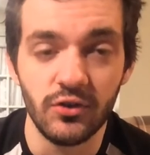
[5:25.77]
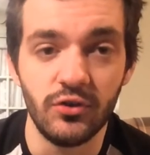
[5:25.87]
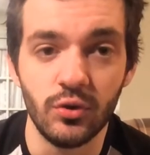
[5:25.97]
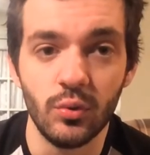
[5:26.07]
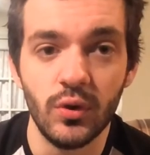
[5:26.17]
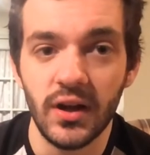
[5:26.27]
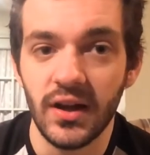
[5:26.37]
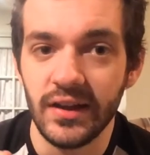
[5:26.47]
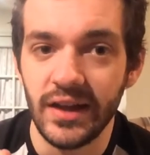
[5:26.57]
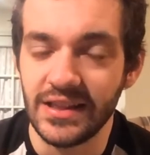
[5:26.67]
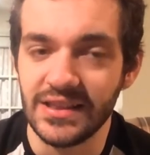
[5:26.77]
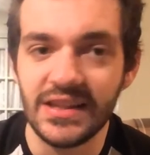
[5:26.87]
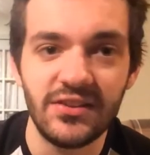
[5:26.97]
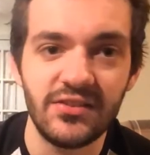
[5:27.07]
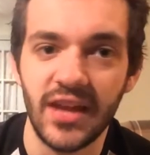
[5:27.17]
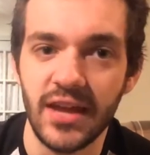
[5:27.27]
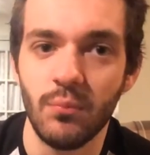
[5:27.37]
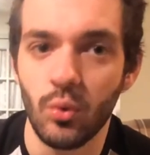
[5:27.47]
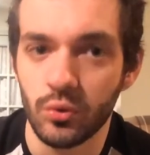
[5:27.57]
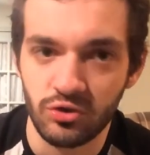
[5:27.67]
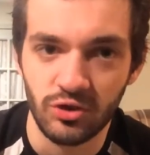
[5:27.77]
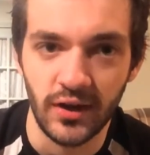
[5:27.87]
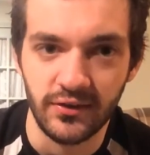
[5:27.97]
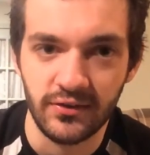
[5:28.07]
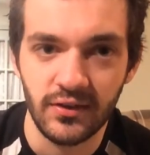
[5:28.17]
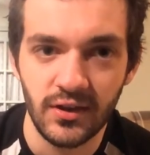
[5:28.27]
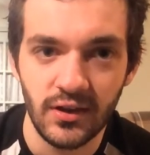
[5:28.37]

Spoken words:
do at least 10 more shots